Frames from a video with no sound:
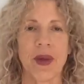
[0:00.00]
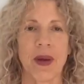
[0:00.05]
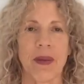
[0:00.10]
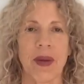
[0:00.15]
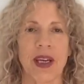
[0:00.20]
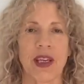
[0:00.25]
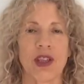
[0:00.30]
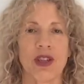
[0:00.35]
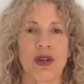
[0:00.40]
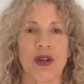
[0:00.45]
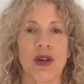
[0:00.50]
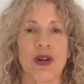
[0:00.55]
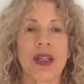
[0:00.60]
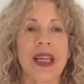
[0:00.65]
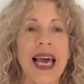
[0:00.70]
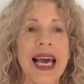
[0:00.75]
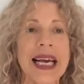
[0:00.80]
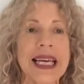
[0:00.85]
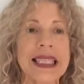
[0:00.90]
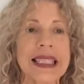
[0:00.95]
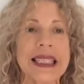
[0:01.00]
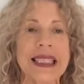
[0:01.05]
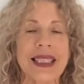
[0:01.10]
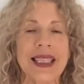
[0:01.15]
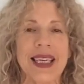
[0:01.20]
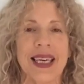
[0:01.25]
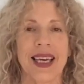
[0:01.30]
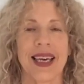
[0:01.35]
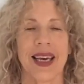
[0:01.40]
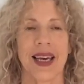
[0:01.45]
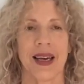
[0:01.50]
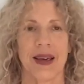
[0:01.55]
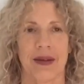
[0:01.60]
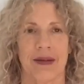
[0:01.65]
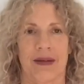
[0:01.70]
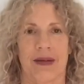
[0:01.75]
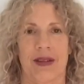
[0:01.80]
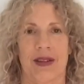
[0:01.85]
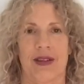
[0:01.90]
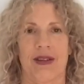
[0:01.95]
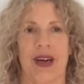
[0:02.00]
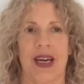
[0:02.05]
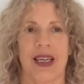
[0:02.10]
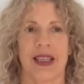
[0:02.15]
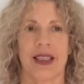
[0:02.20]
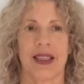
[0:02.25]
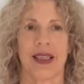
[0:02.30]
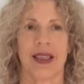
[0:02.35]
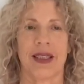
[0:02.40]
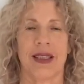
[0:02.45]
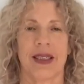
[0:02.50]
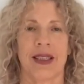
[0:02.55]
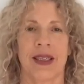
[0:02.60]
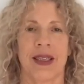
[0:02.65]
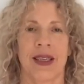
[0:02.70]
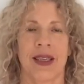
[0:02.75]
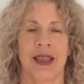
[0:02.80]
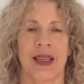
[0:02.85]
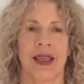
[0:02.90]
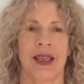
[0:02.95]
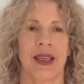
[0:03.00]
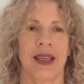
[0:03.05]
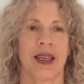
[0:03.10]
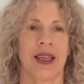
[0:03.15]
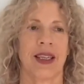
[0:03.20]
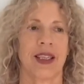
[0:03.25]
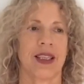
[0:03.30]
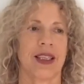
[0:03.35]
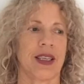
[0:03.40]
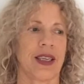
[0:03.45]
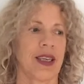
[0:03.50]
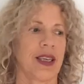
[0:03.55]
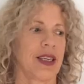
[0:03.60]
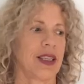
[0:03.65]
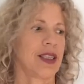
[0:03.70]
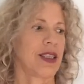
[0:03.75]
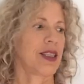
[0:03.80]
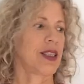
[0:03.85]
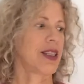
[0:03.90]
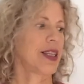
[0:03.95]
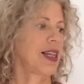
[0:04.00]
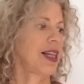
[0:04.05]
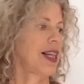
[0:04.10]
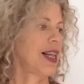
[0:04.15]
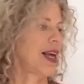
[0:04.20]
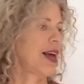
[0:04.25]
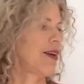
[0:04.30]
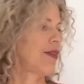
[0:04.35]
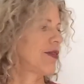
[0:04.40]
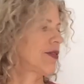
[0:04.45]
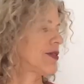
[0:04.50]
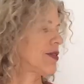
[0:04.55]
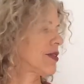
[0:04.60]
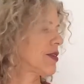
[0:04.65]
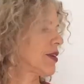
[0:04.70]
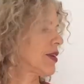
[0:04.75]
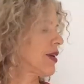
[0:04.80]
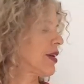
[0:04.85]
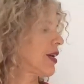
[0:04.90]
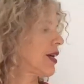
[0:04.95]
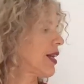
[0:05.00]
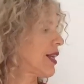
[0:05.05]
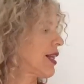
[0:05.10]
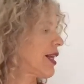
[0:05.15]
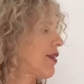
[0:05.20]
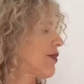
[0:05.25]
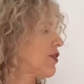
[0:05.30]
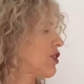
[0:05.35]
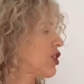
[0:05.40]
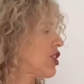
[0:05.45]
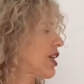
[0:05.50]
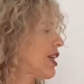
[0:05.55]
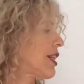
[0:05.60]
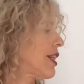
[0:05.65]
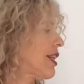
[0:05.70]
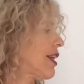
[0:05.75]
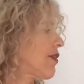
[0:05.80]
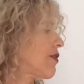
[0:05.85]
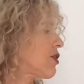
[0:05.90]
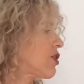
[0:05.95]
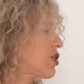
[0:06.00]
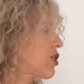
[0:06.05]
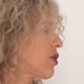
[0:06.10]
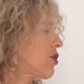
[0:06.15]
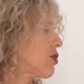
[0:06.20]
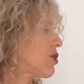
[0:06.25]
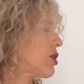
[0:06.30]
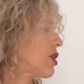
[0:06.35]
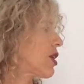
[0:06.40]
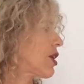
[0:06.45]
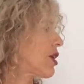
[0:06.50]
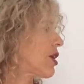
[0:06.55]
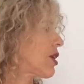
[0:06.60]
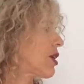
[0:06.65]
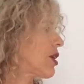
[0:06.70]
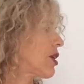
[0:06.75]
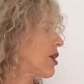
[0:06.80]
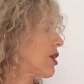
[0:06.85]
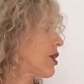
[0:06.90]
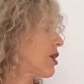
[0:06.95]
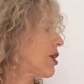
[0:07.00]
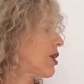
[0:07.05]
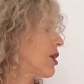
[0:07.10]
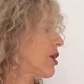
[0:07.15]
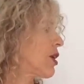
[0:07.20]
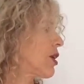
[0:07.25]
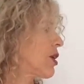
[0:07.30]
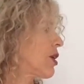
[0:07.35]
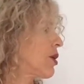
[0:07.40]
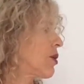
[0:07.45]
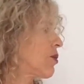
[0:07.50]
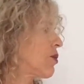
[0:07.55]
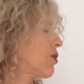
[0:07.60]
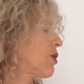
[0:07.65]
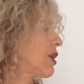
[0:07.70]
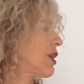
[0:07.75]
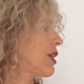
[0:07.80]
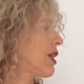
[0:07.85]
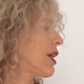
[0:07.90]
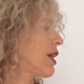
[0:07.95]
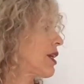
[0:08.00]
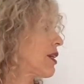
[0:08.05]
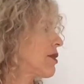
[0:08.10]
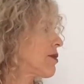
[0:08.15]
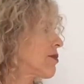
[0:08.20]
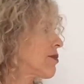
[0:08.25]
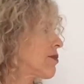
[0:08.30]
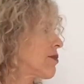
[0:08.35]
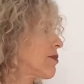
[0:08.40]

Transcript: Make sure your neck isn't sticking out. Retract it. Turn to the left. Left chin, left shoulder. Breathe in.